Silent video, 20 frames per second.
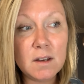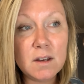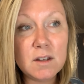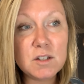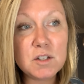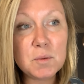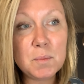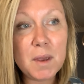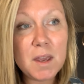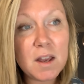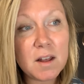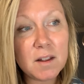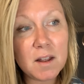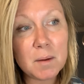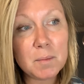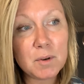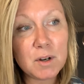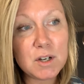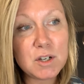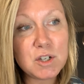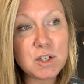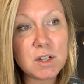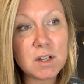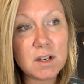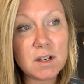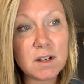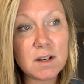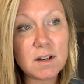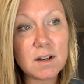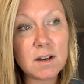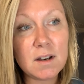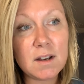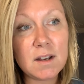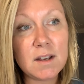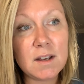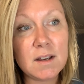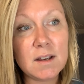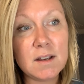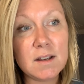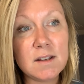to me, collaboration
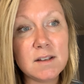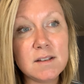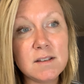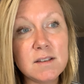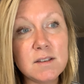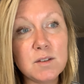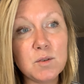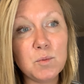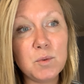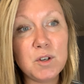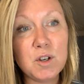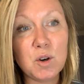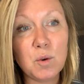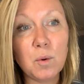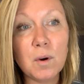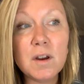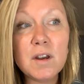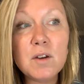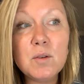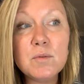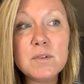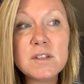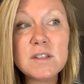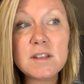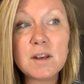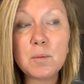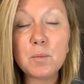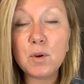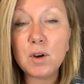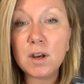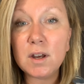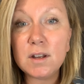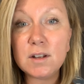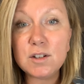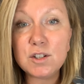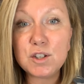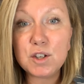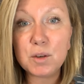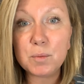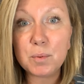is when you're working with someone
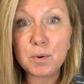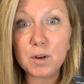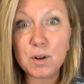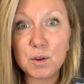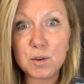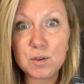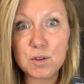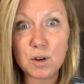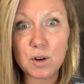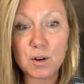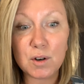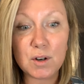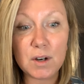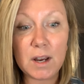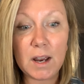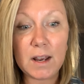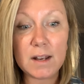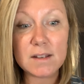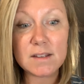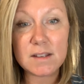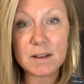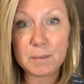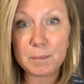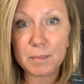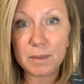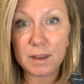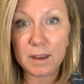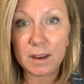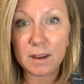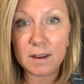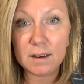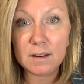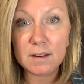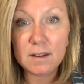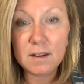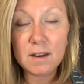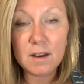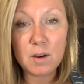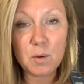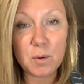to produce or create something,
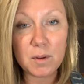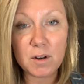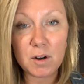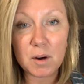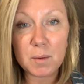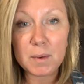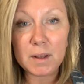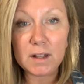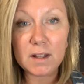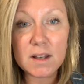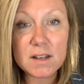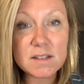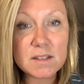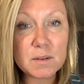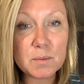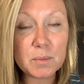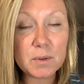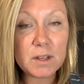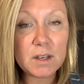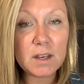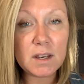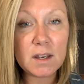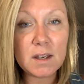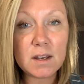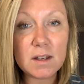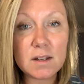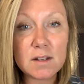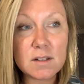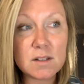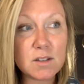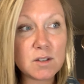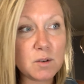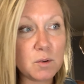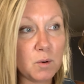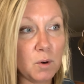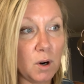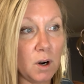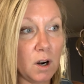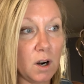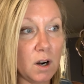whether it be lesson plans
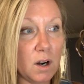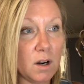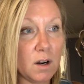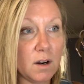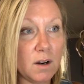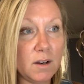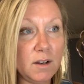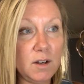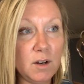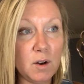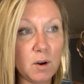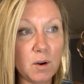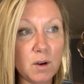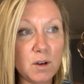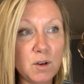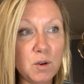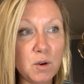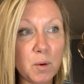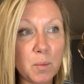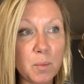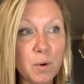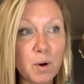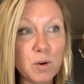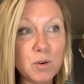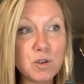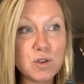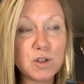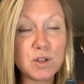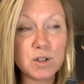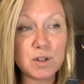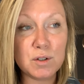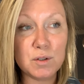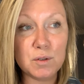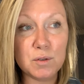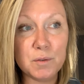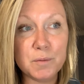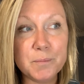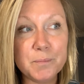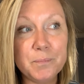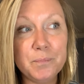or, a new approach
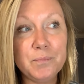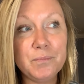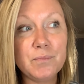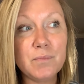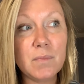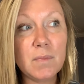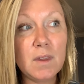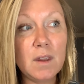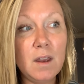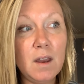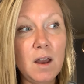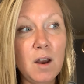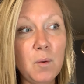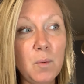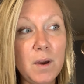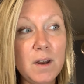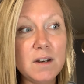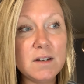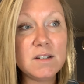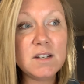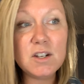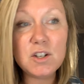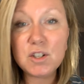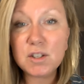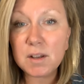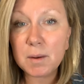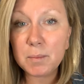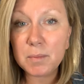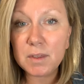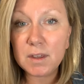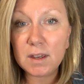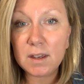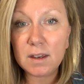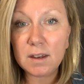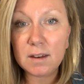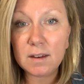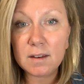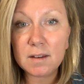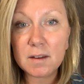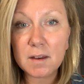to a way to teach
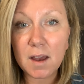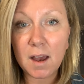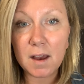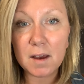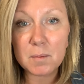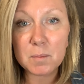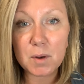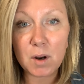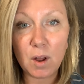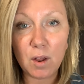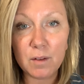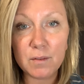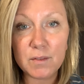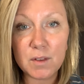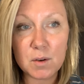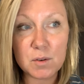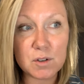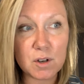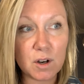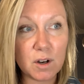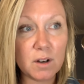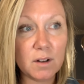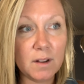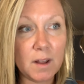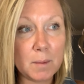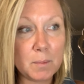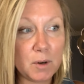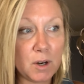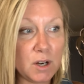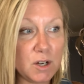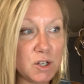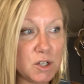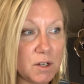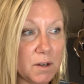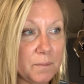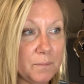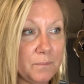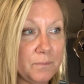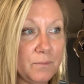something, but all of those are collaboration.